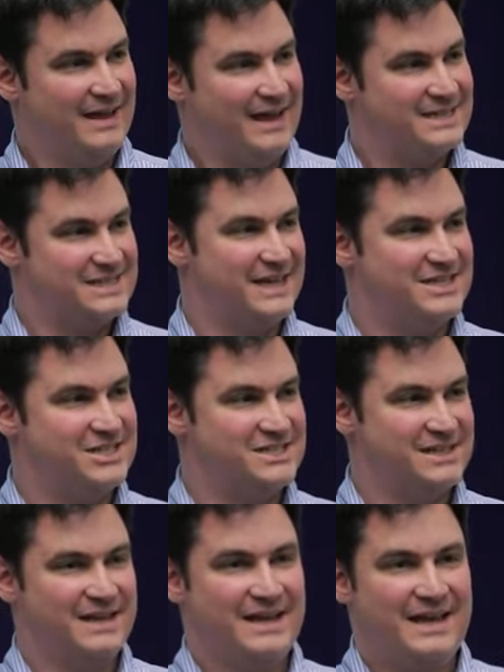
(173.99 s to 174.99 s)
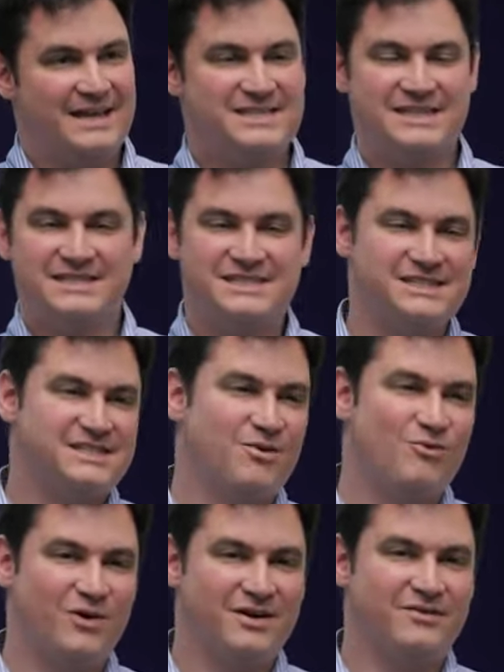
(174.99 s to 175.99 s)
And it's like it's just a
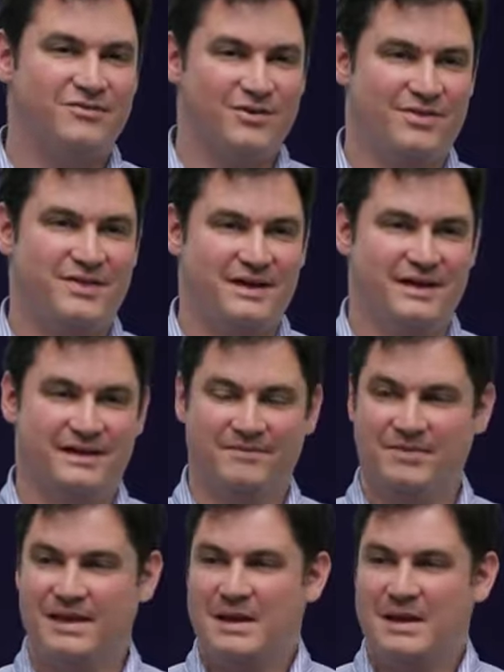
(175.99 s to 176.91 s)
wonderful thing.